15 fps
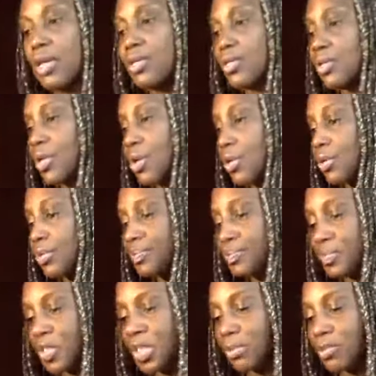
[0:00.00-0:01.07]
So,
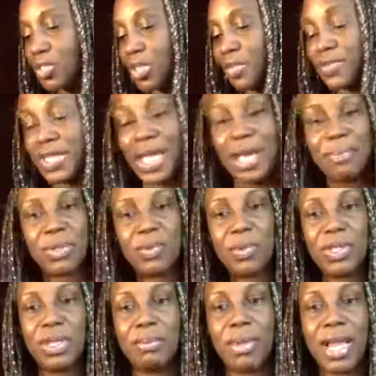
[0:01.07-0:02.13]
some shifts happened
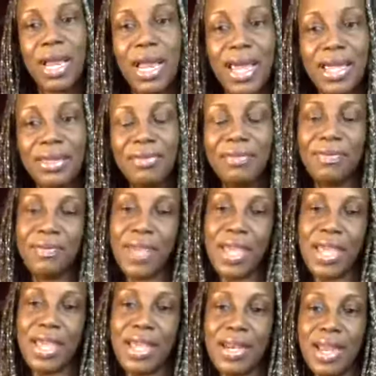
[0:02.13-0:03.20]
within my life,
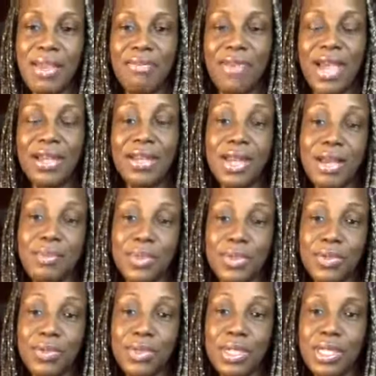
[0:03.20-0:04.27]
and I found an
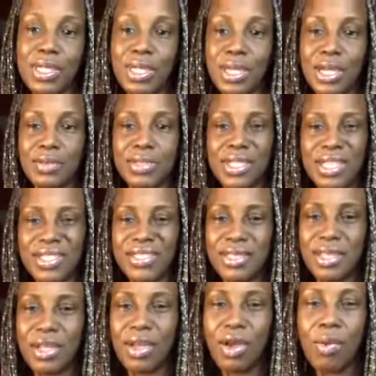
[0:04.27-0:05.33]
opportunity, and I was like,
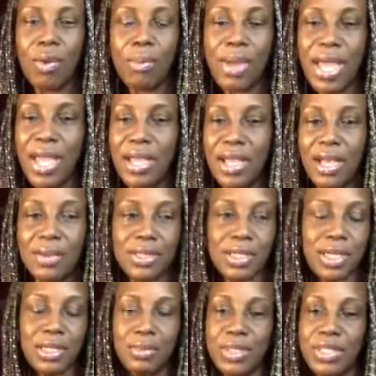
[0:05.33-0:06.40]
instead of going back, I was
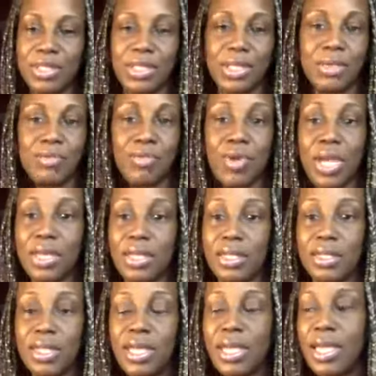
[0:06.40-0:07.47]
like, let me just keep running.
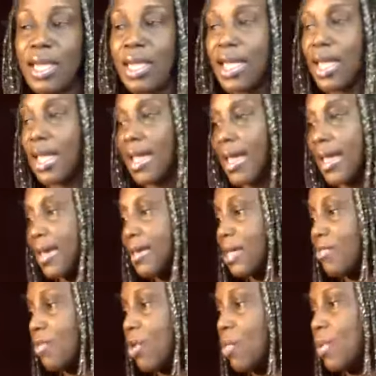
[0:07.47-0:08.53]
And
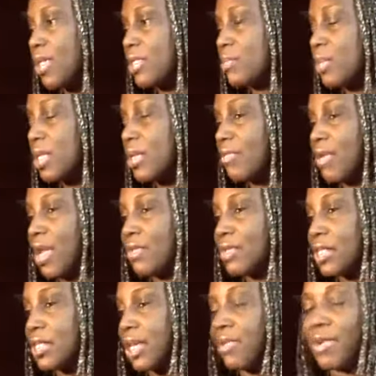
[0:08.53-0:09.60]
I've always been involved
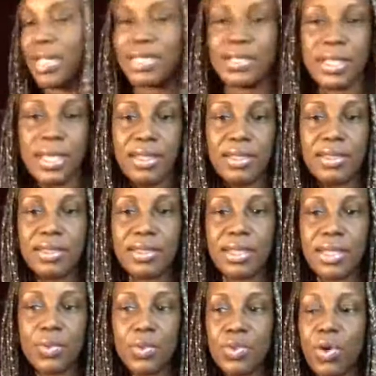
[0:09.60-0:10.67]
in direct sales.
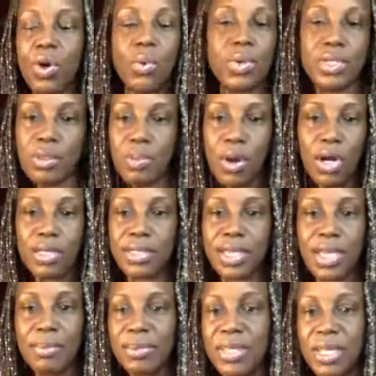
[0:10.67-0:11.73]
It was always a part
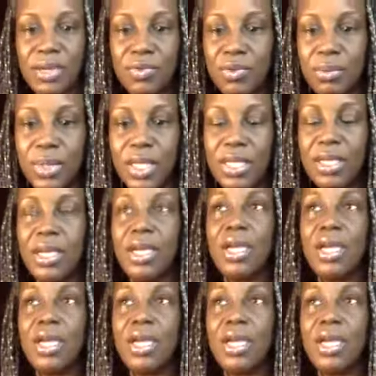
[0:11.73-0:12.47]
time thing for me.